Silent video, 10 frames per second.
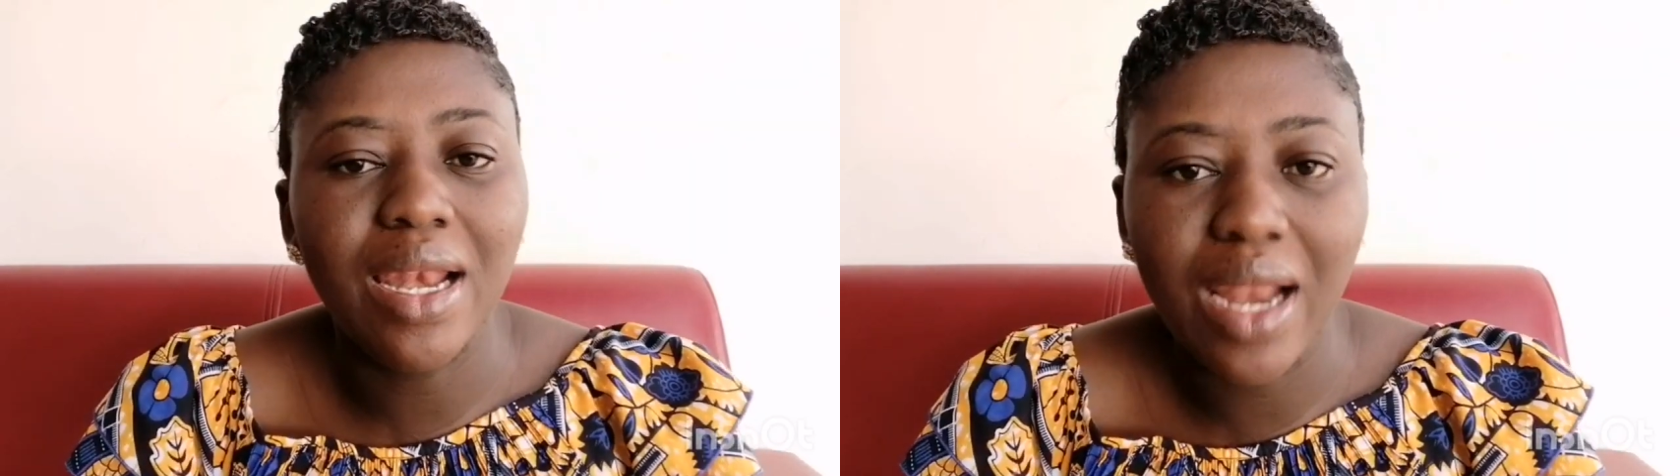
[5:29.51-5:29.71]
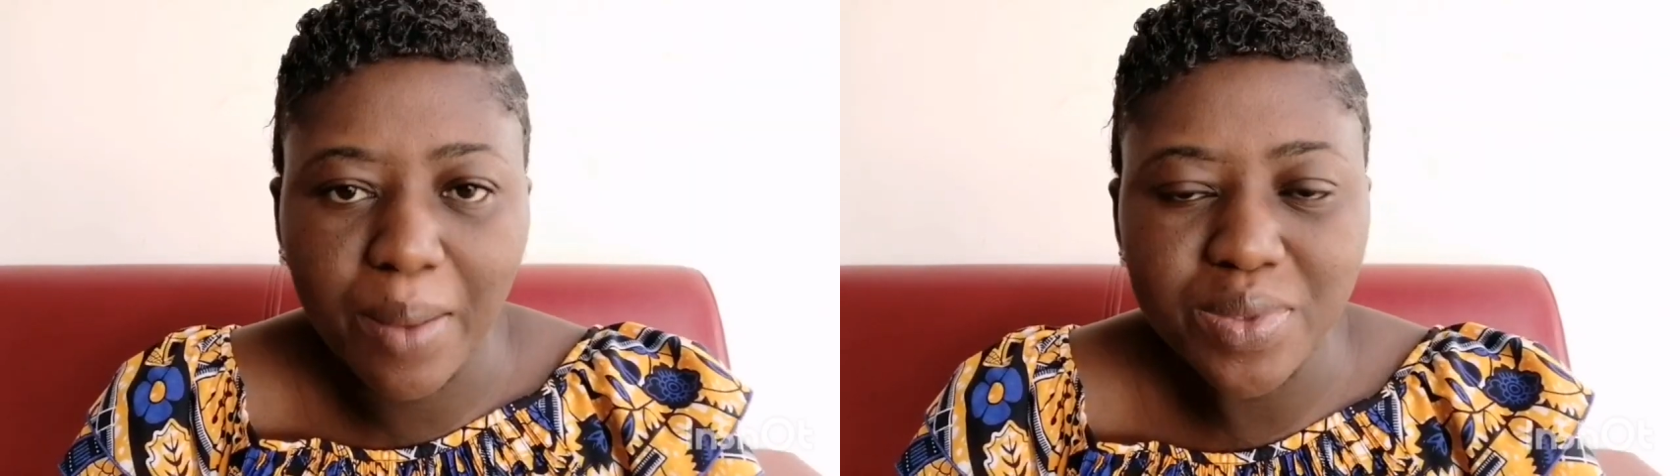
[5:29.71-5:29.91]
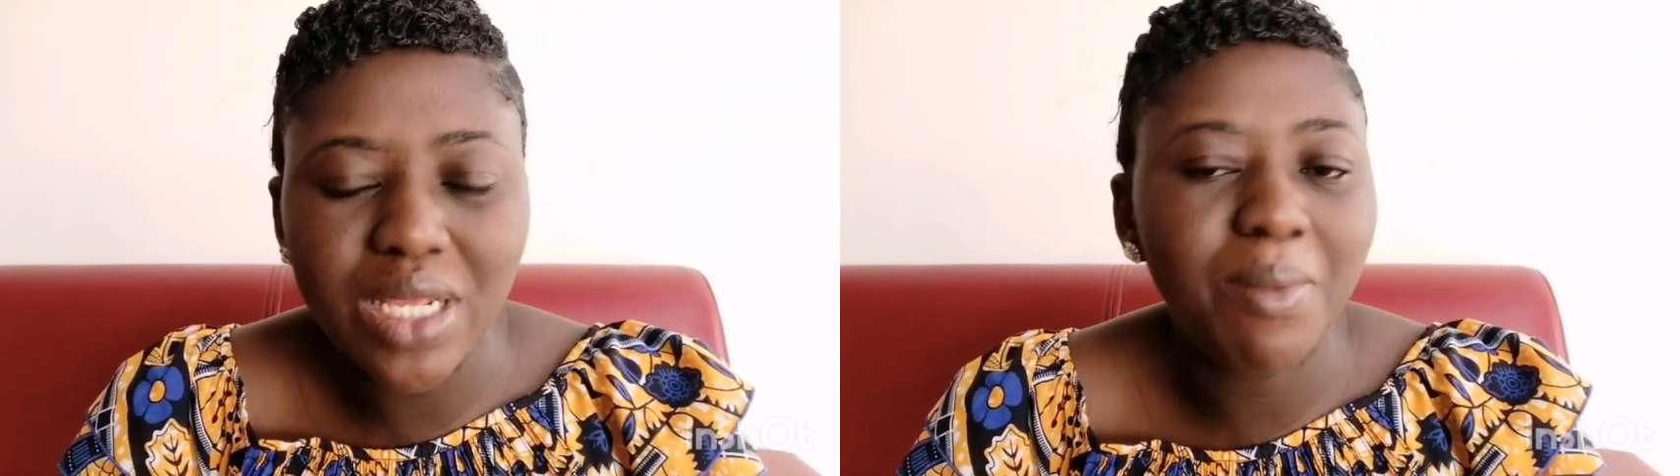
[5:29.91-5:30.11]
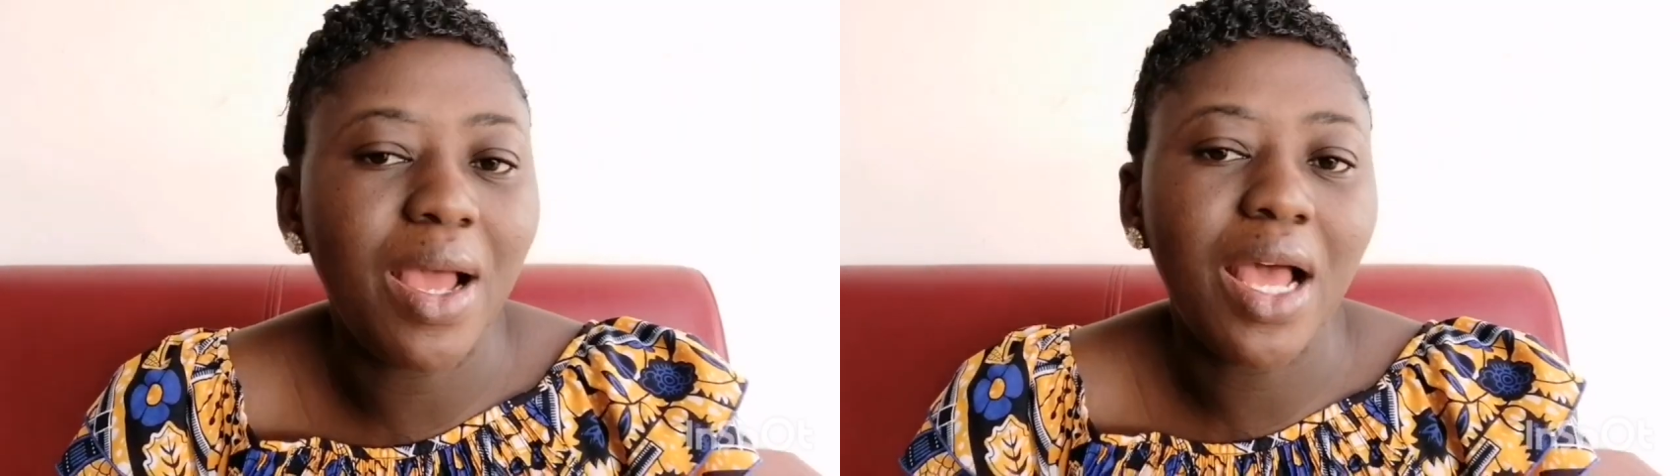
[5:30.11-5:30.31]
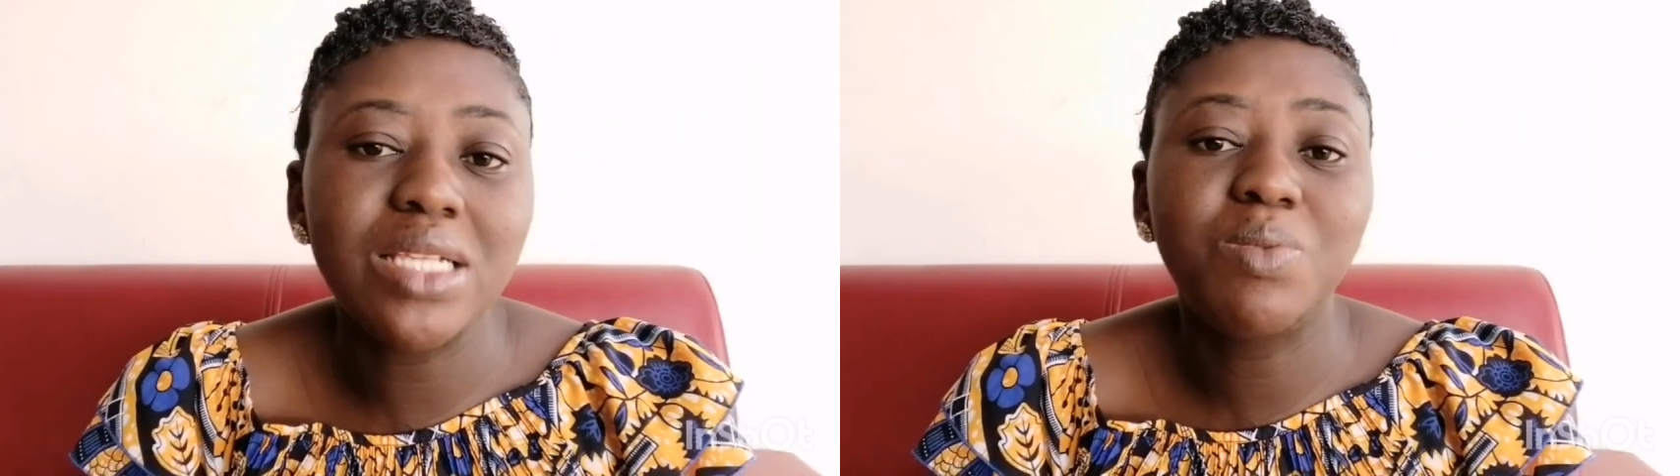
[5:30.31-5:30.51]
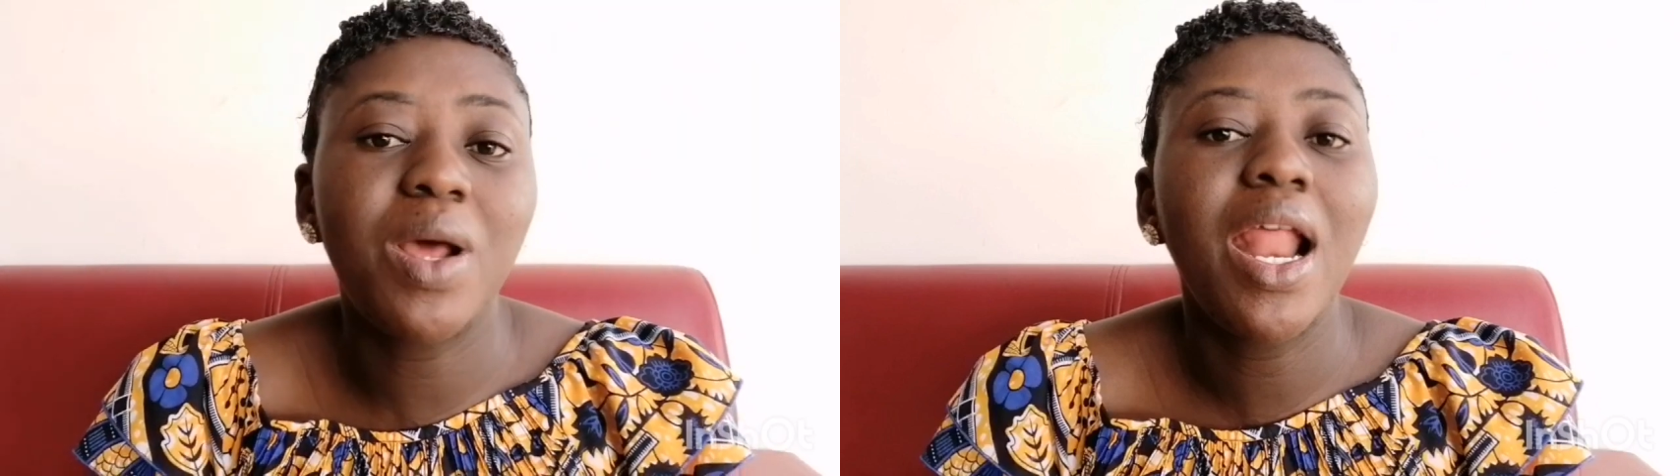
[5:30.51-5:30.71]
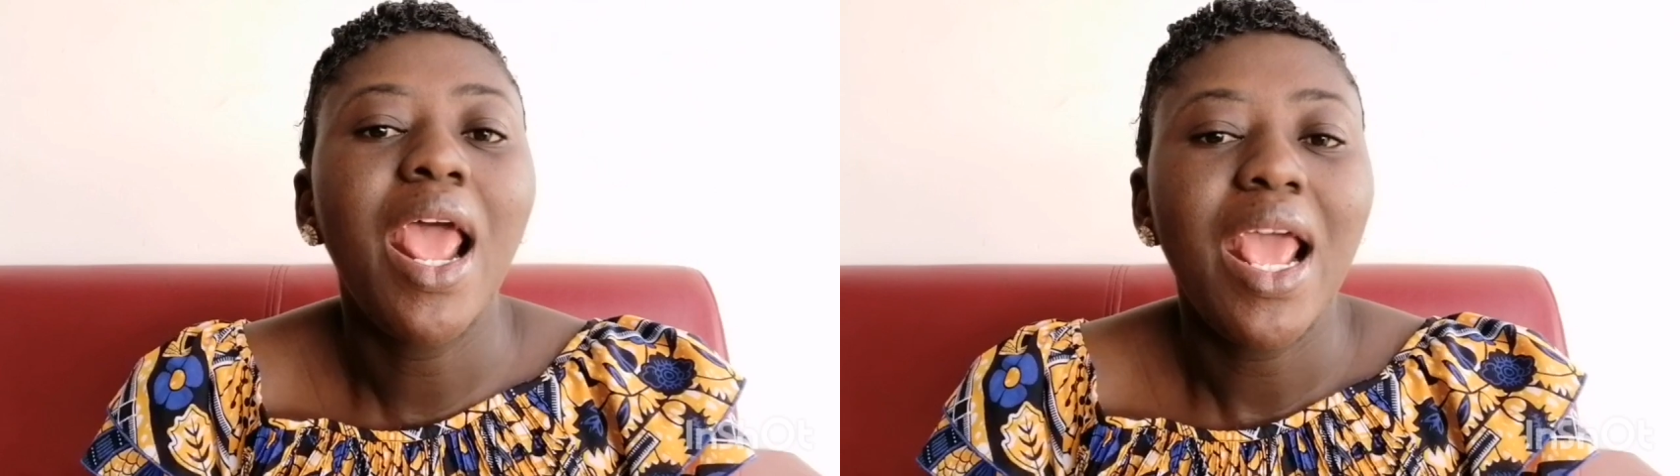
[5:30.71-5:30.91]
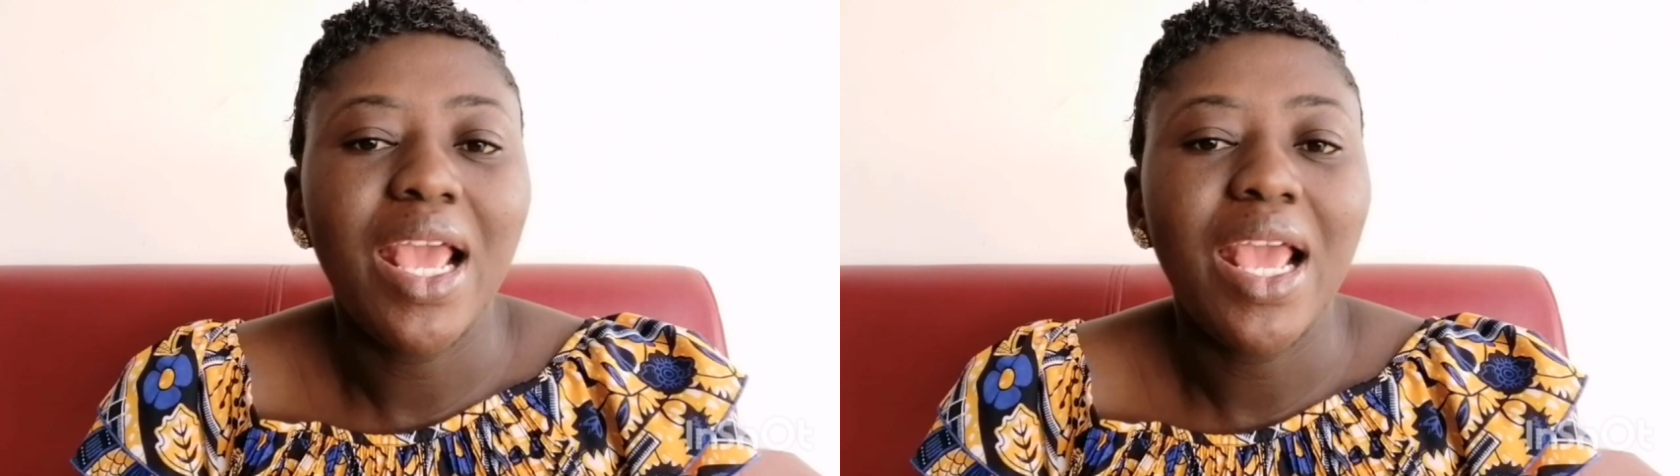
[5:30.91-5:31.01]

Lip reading: laps, and my husband